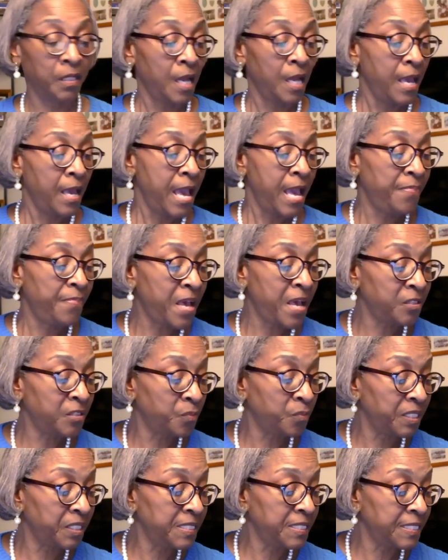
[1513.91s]
And that's what
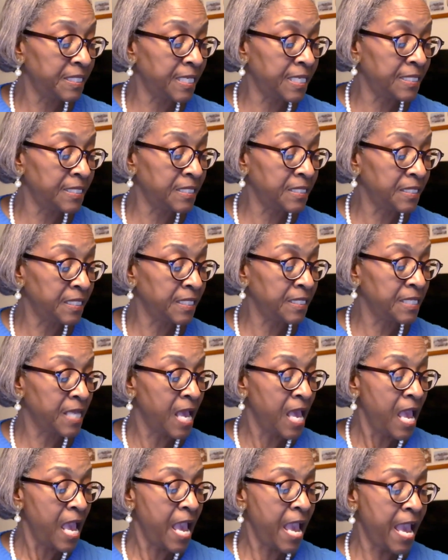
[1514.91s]
he says. He says,
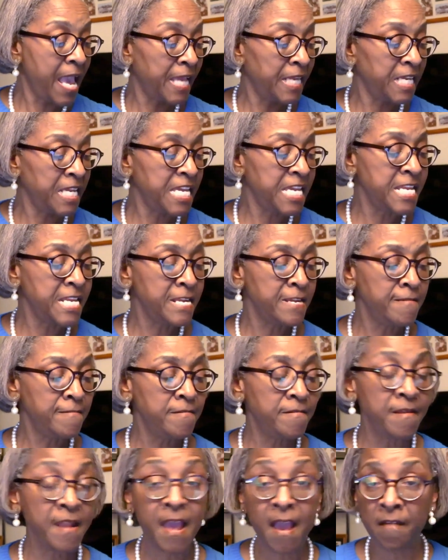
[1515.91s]
and he
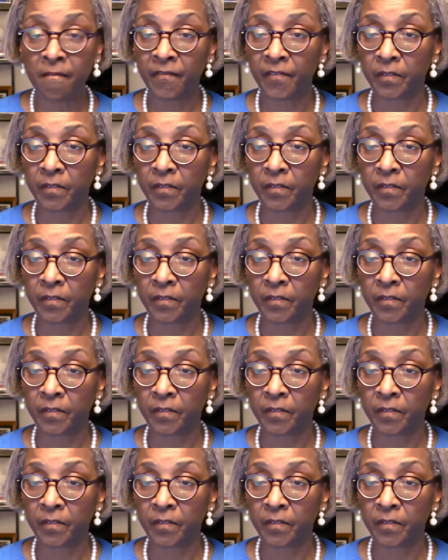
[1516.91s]
never,